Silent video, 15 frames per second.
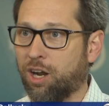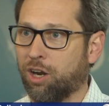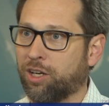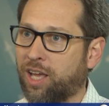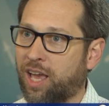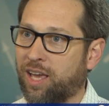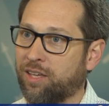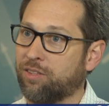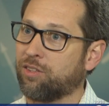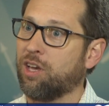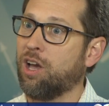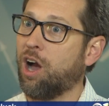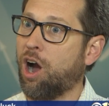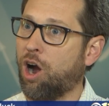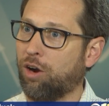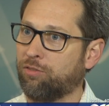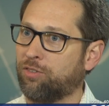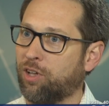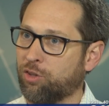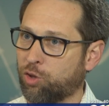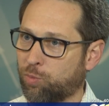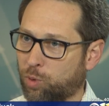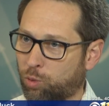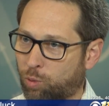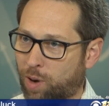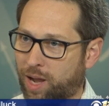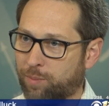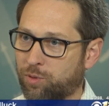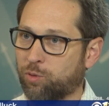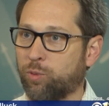In our case, our flushable
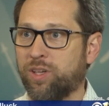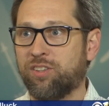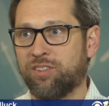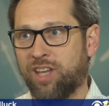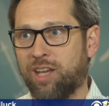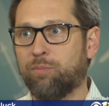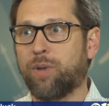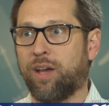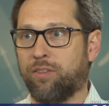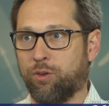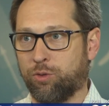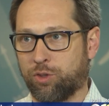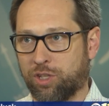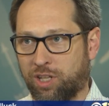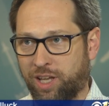wipes, we stand by those